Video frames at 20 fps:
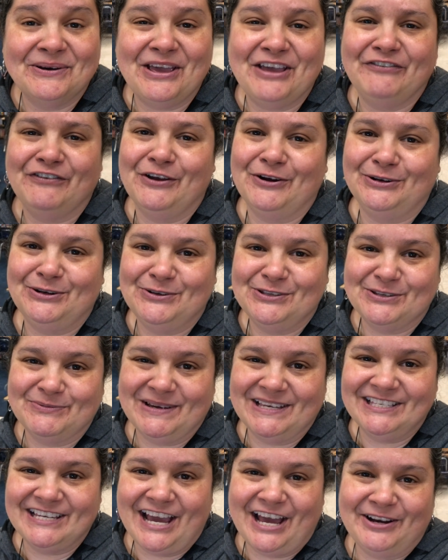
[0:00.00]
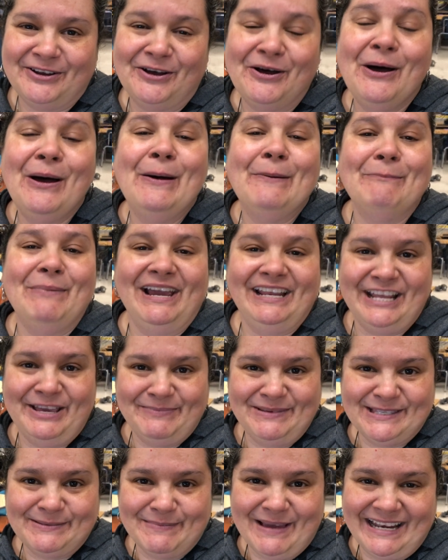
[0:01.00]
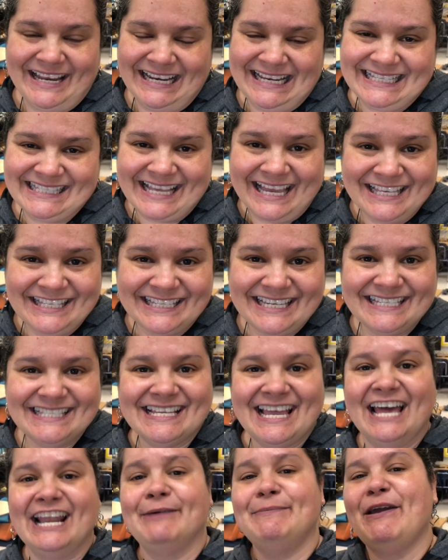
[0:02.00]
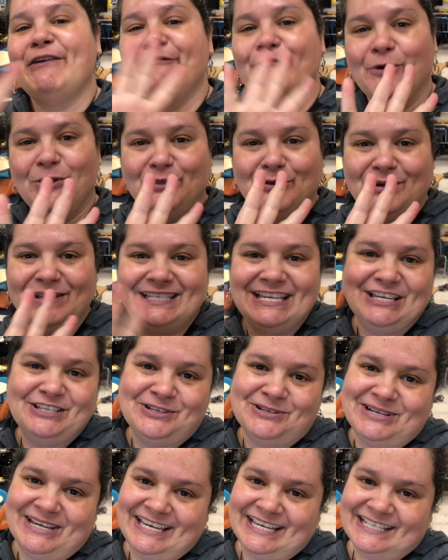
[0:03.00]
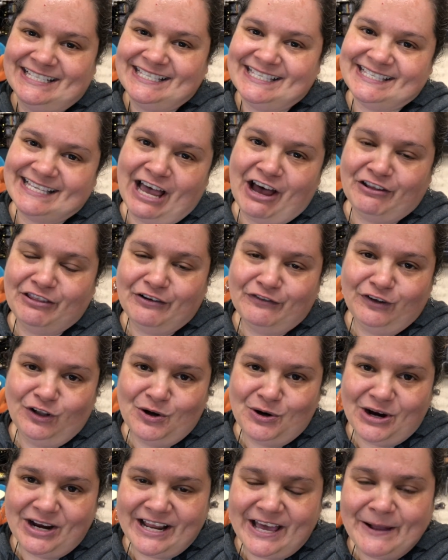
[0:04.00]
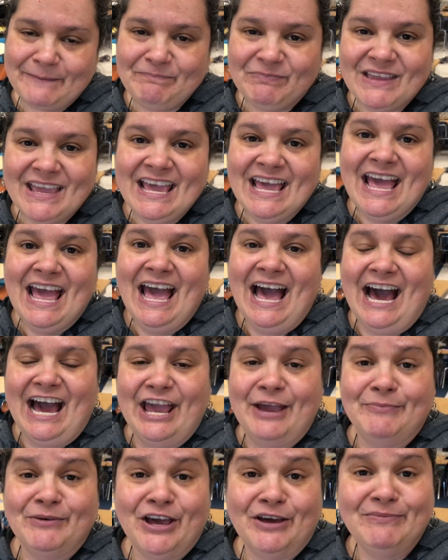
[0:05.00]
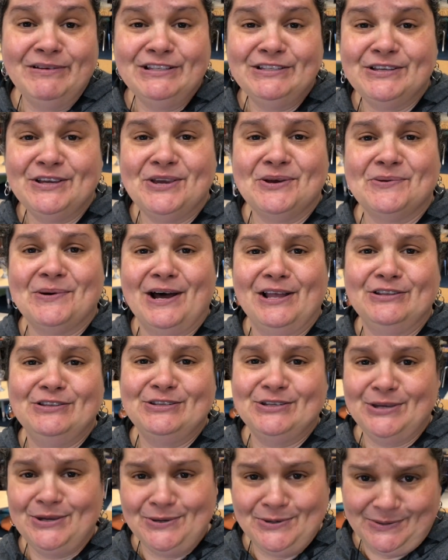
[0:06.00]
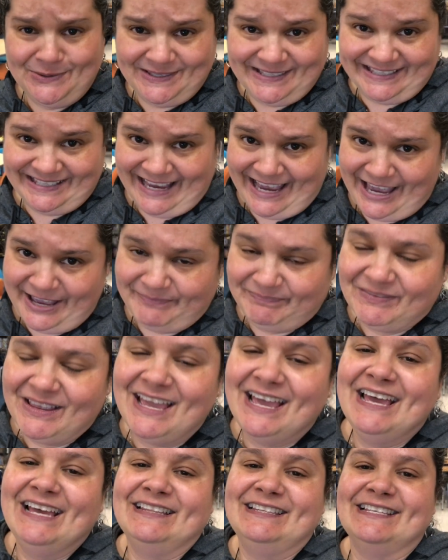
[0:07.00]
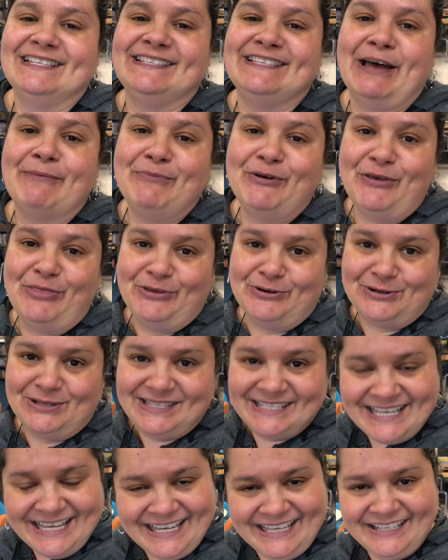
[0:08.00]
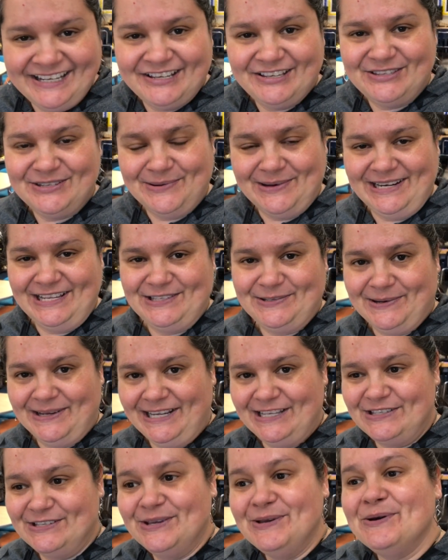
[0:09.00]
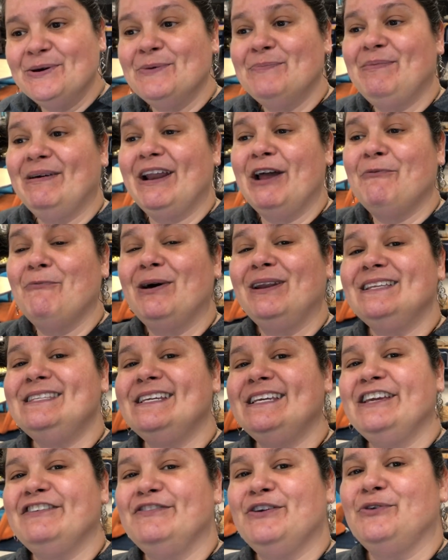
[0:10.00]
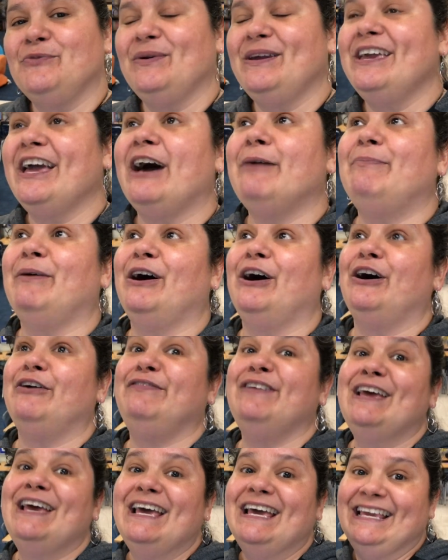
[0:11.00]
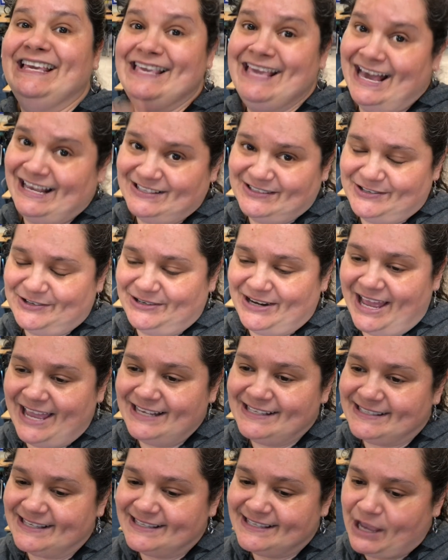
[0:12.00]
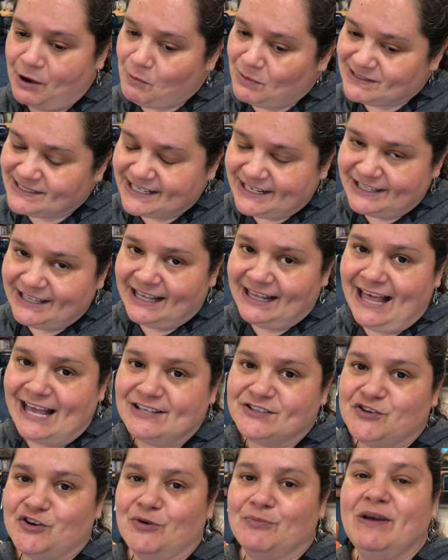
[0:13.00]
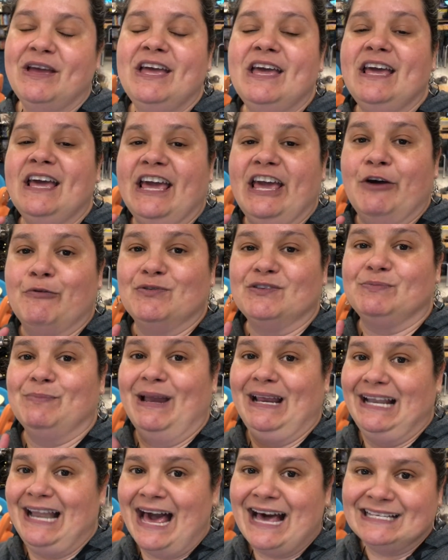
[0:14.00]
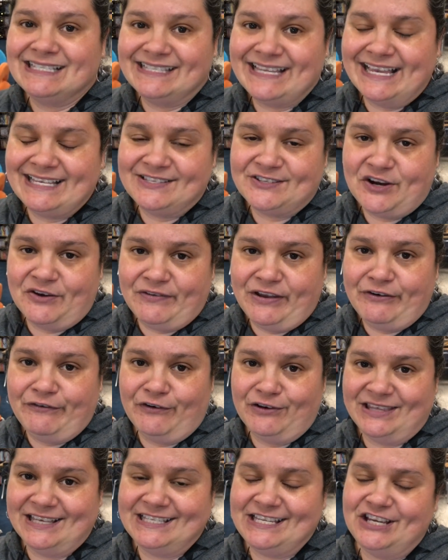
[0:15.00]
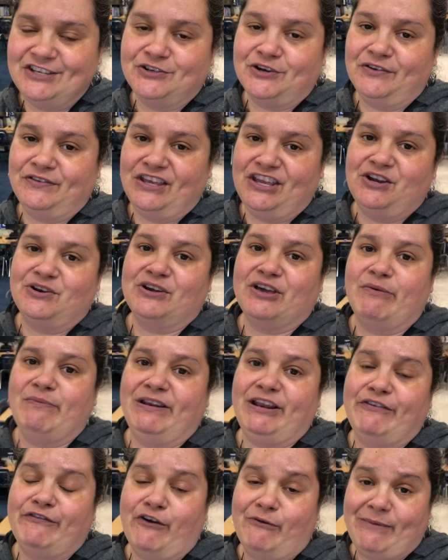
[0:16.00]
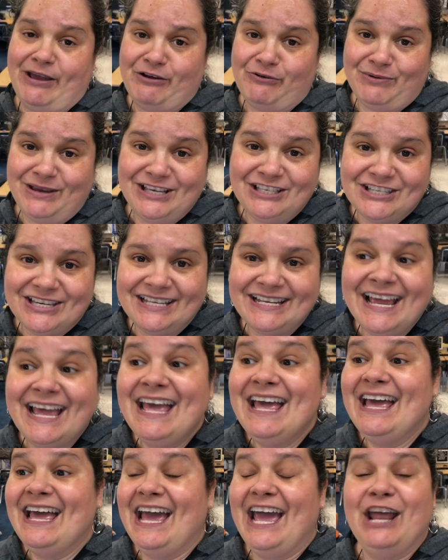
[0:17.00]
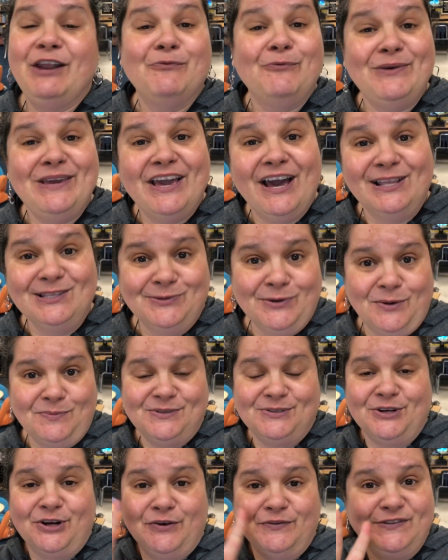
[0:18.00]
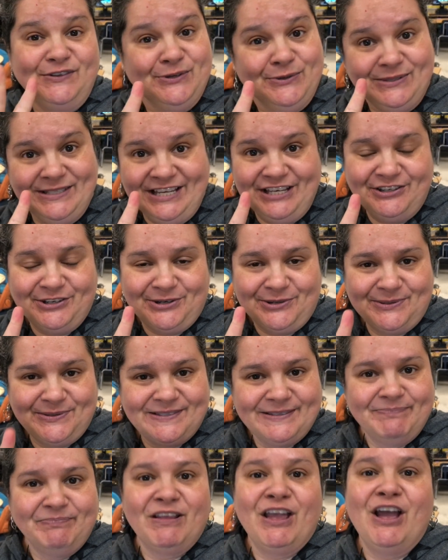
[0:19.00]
if you're new to my channel, my name is Marieli Sanchez and I'm a fourth grade teacher in South Florida. I am coming to you on Tuesday, December 13, 2022, but I wanted to give you a recap of yesterday. Since I wasn't in the classroom, it was my last day serving for the Teacher of the Year Committee for my region, and we got to observe two teachers.